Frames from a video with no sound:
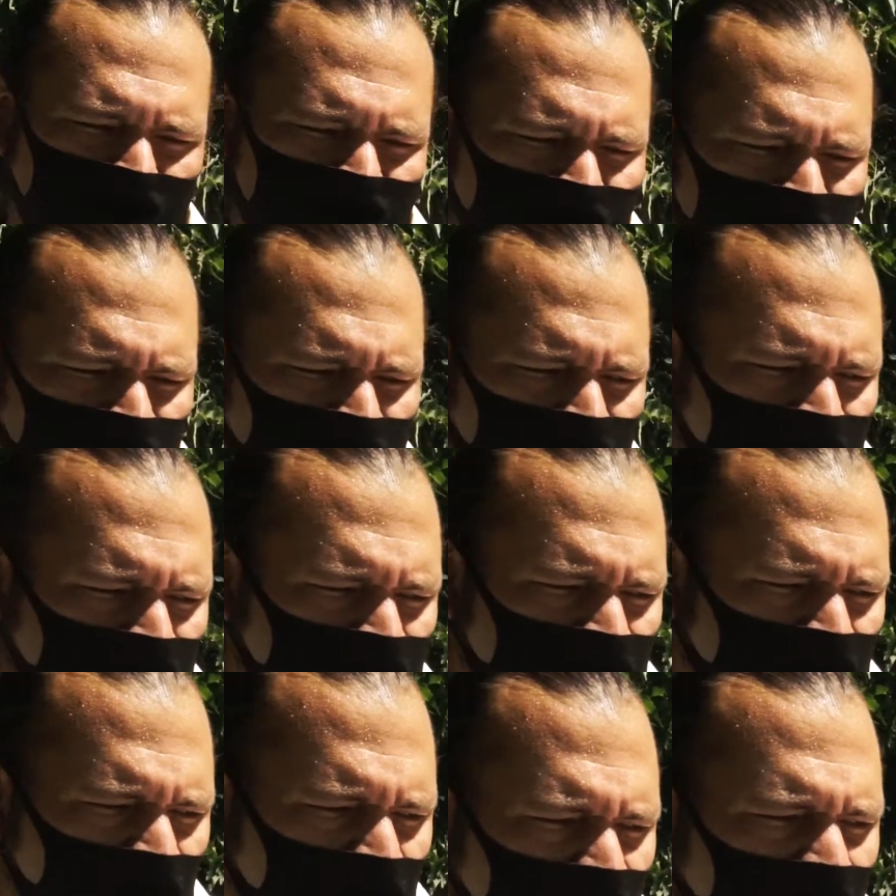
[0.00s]
so as they
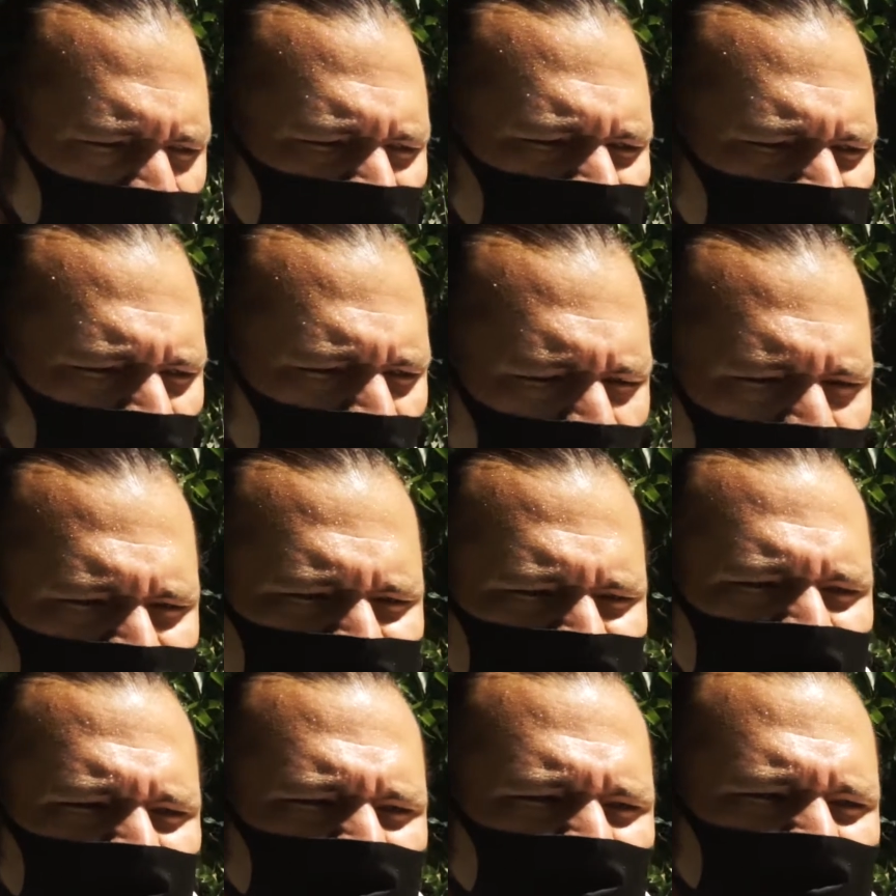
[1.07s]
looked out,
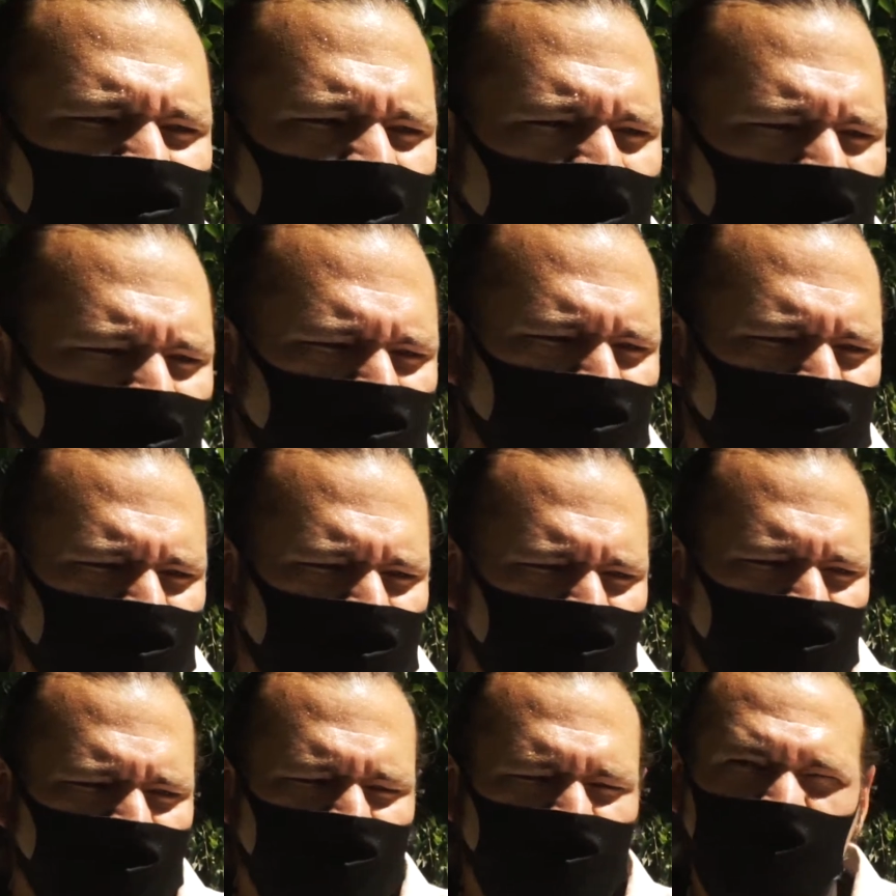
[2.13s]
they could see this
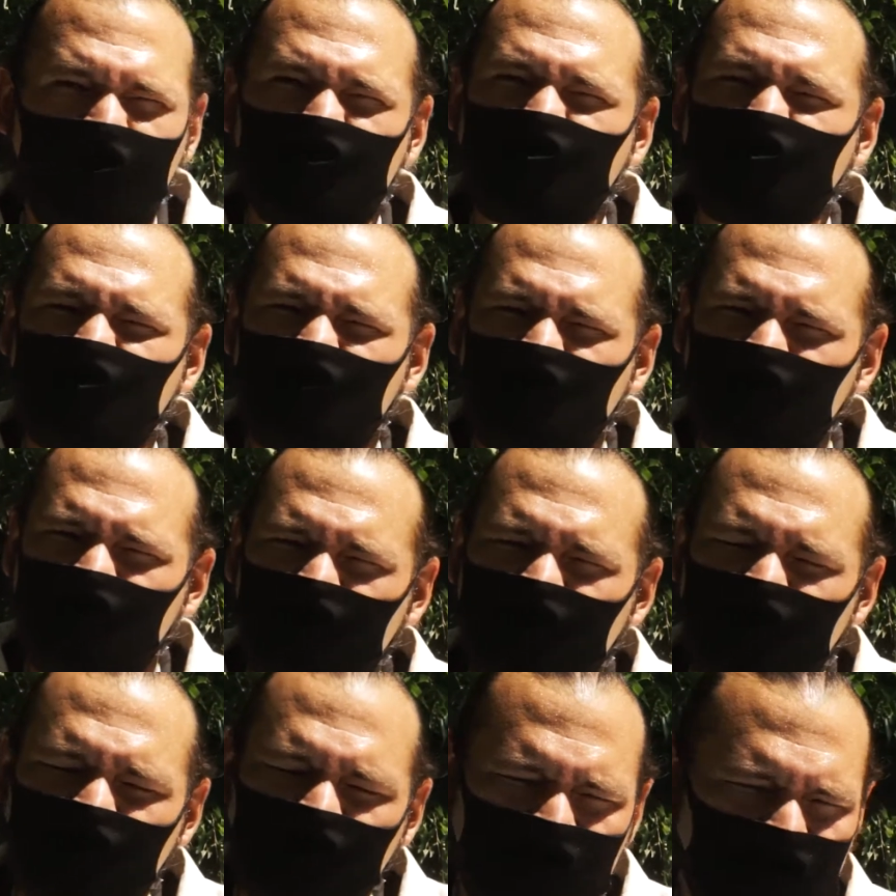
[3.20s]
little being
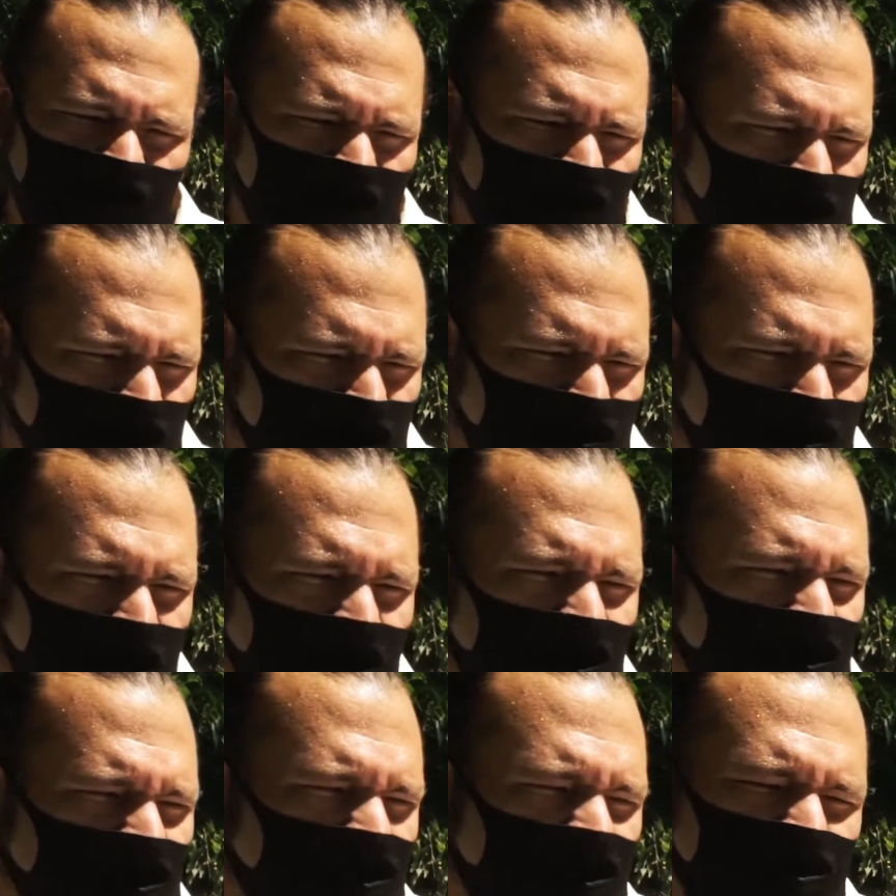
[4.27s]
come back up to the
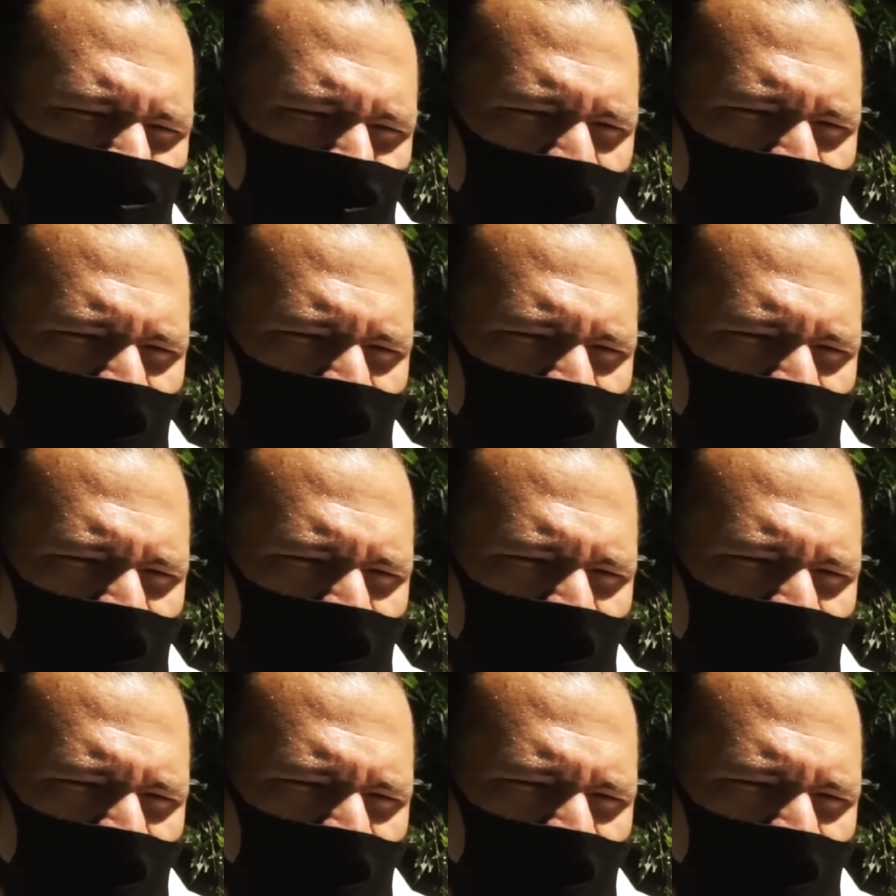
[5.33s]
surface.